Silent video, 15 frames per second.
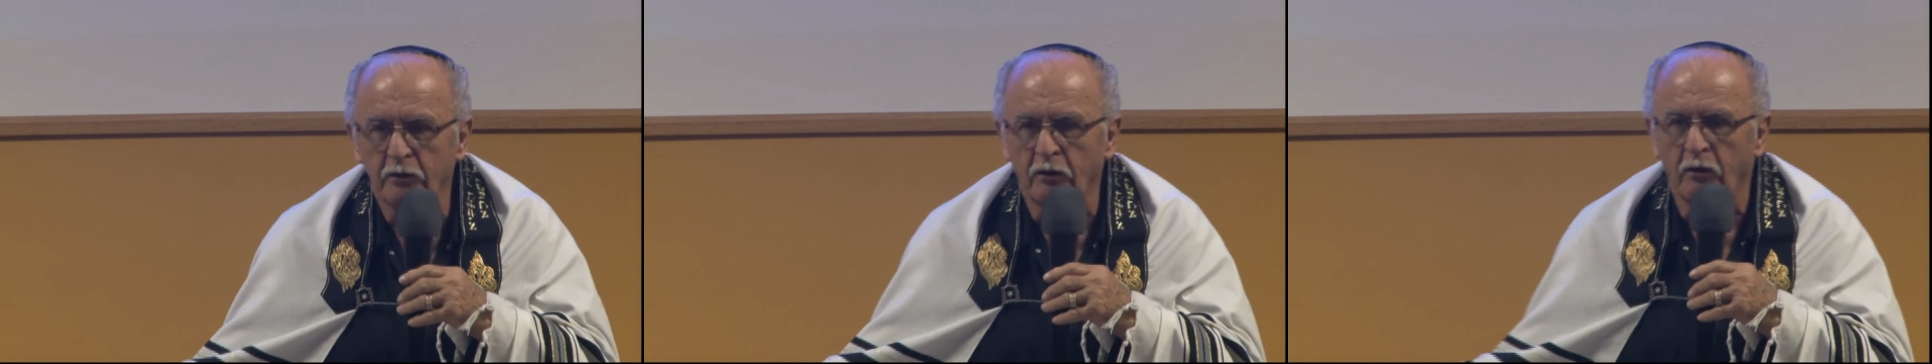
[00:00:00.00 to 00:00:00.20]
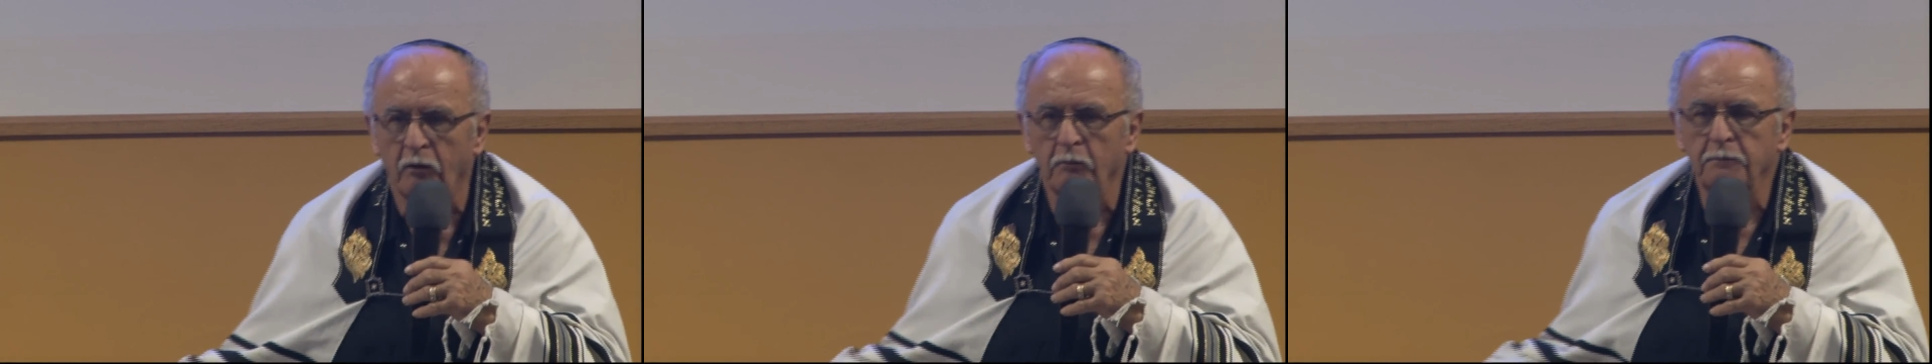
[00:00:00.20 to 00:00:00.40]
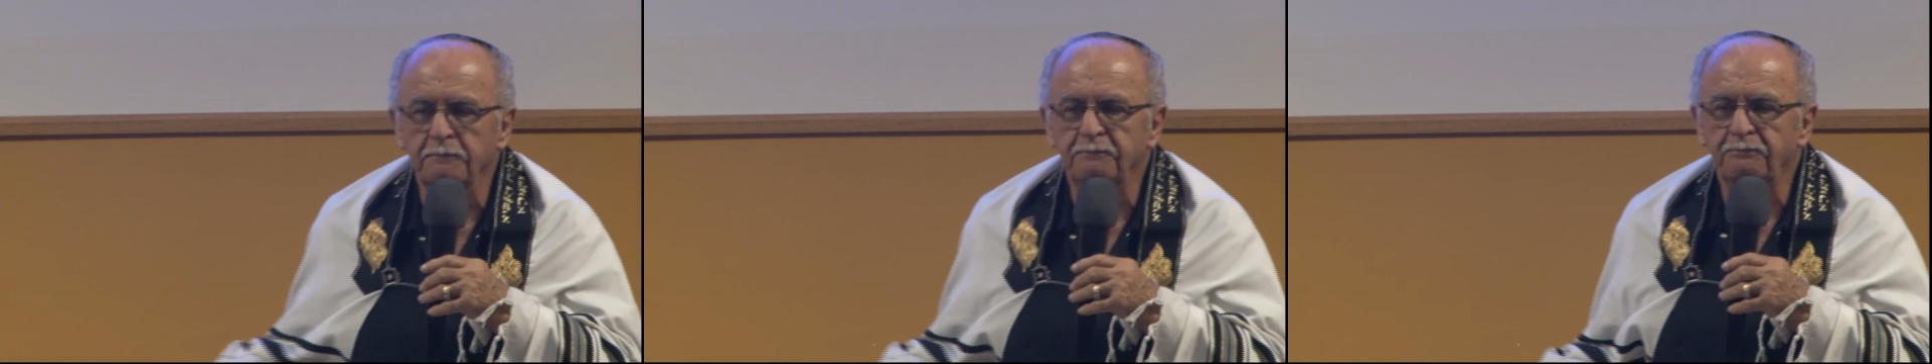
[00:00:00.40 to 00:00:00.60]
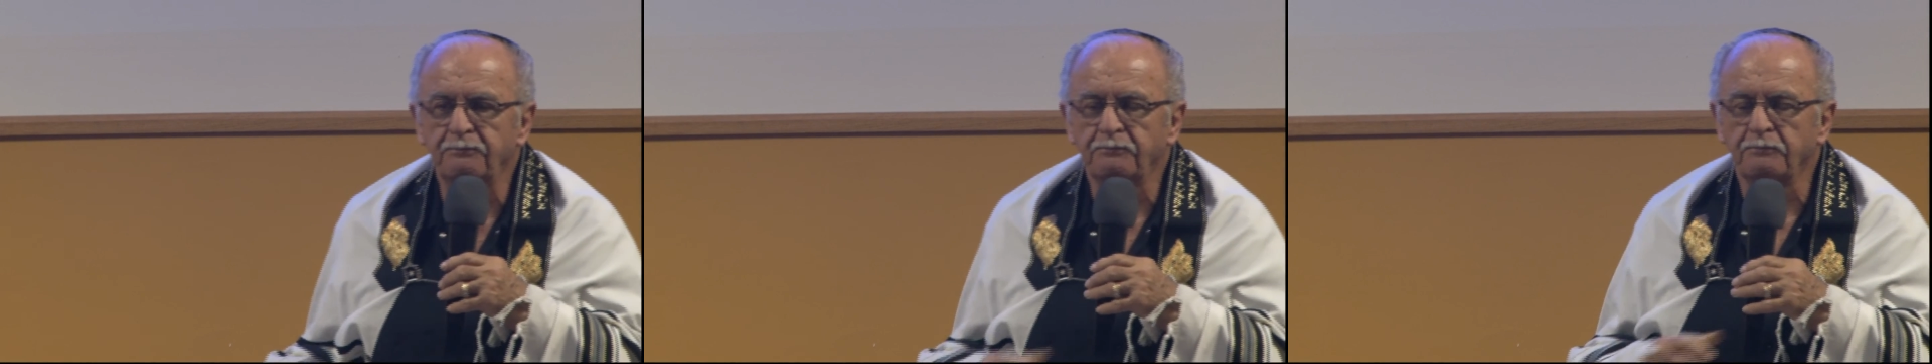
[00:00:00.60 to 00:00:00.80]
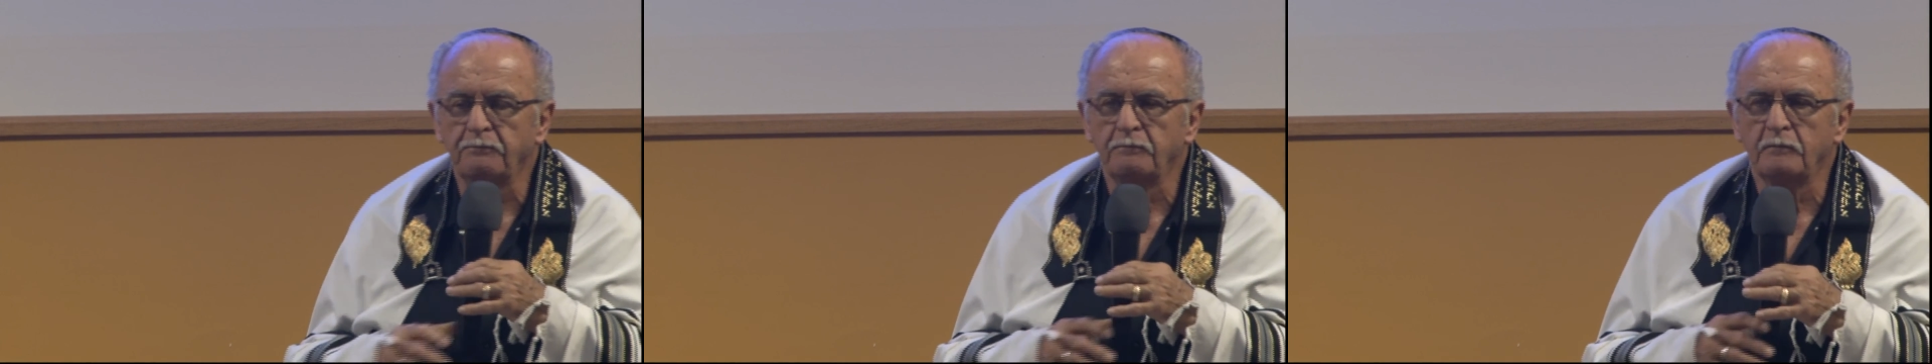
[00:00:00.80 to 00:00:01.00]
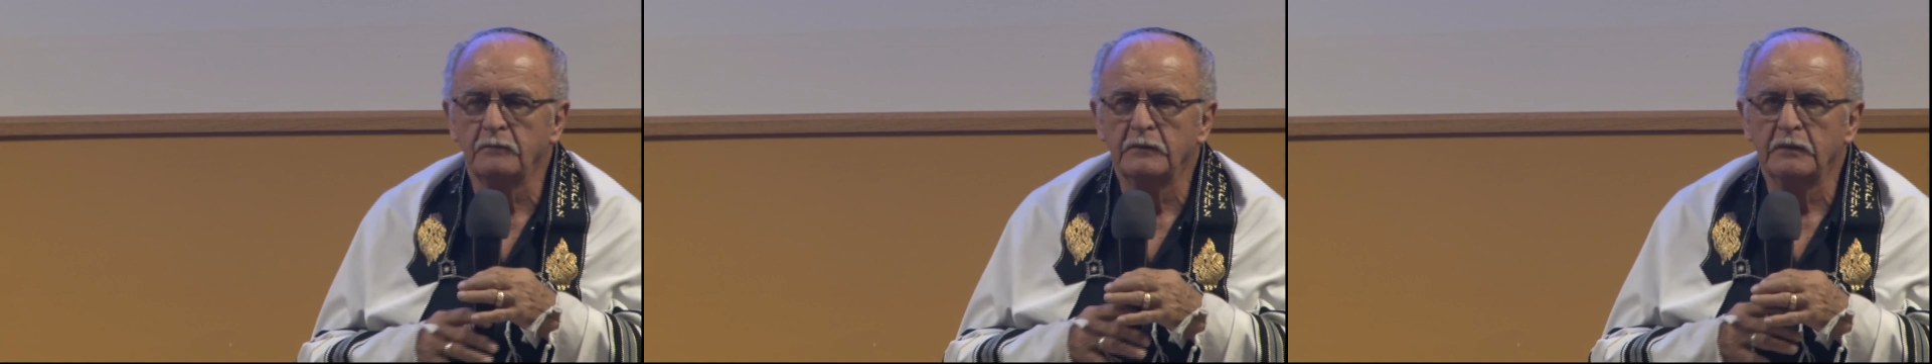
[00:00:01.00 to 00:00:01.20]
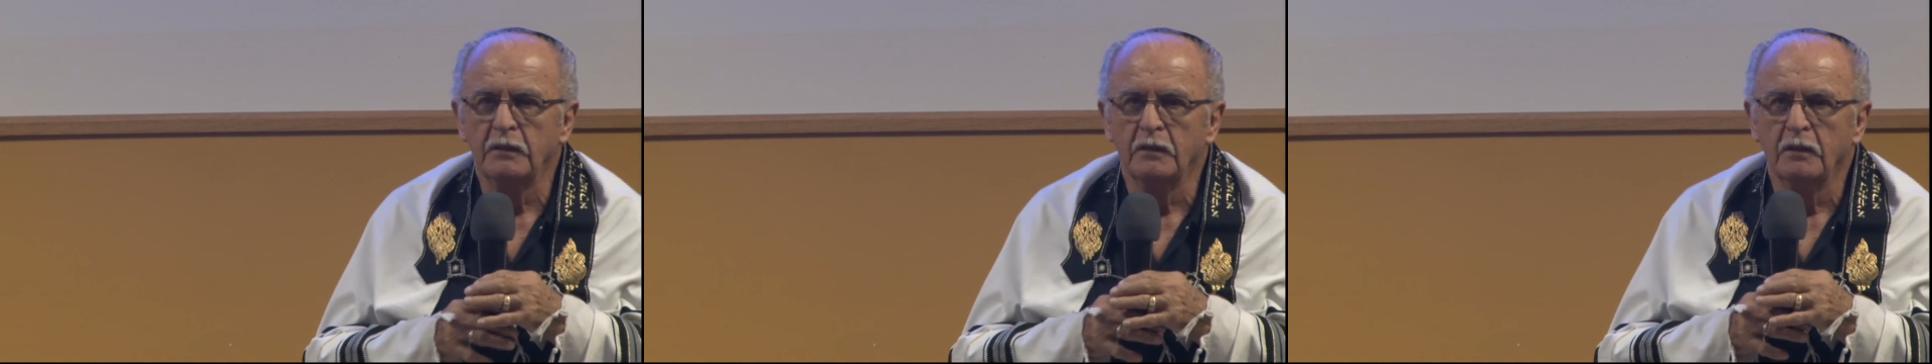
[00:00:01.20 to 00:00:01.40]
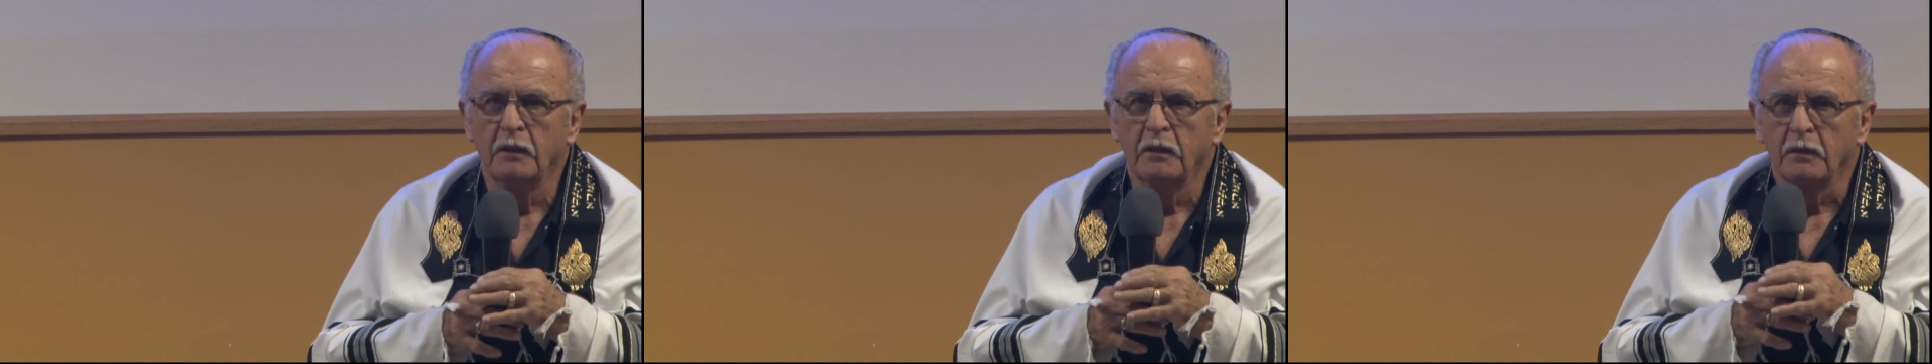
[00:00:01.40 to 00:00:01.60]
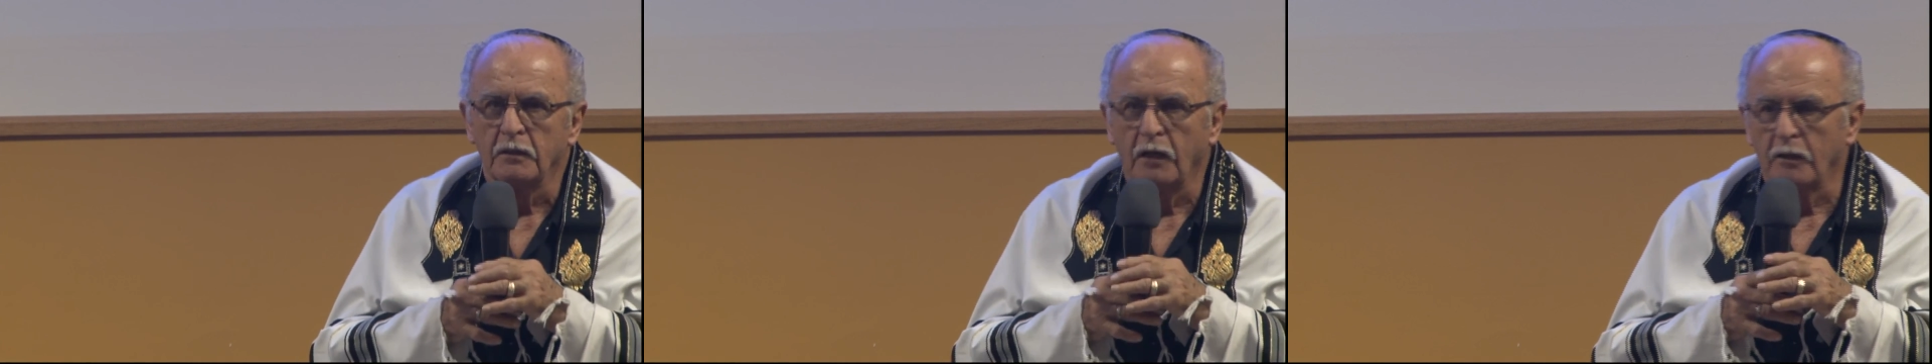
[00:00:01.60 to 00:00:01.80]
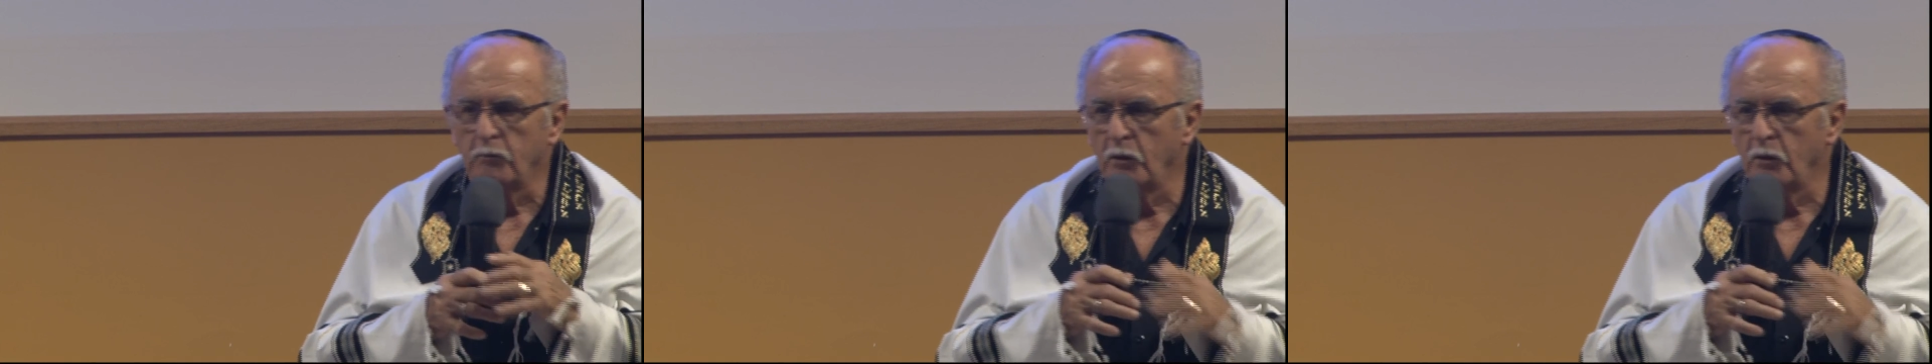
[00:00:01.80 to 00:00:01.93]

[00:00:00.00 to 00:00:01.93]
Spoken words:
all, God